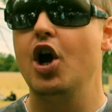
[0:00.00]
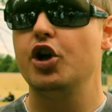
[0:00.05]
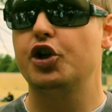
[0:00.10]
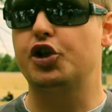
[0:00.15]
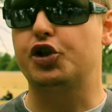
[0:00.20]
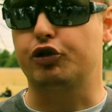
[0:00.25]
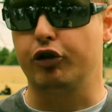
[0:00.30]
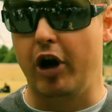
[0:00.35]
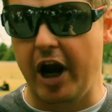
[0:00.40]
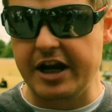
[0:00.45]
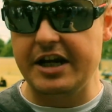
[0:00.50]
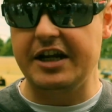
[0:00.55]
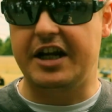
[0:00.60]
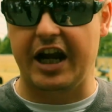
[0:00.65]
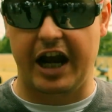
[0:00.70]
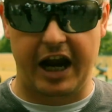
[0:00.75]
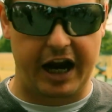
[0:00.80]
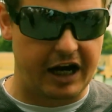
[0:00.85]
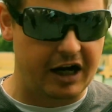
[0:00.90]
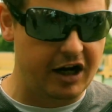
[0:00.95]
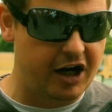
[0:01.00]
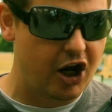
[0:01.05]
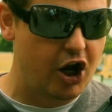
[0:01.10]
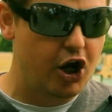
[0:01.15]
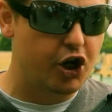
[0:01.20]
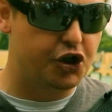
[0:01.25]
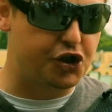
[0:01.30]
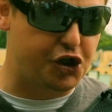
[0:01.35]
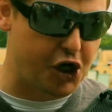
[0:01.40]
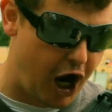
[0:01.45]
shrinking
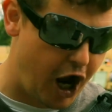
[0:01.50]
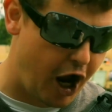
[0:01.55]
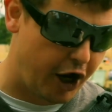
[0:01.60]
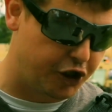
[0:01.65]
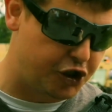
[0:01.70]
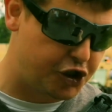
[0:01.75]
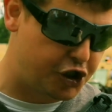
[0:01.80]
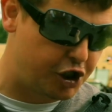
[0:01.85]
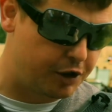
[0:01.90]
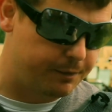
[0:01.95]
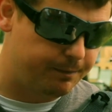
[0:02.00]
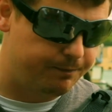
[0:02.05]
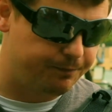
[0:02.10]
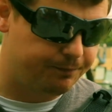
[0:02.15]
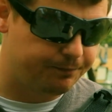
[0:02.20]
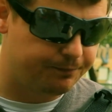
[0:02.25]
church.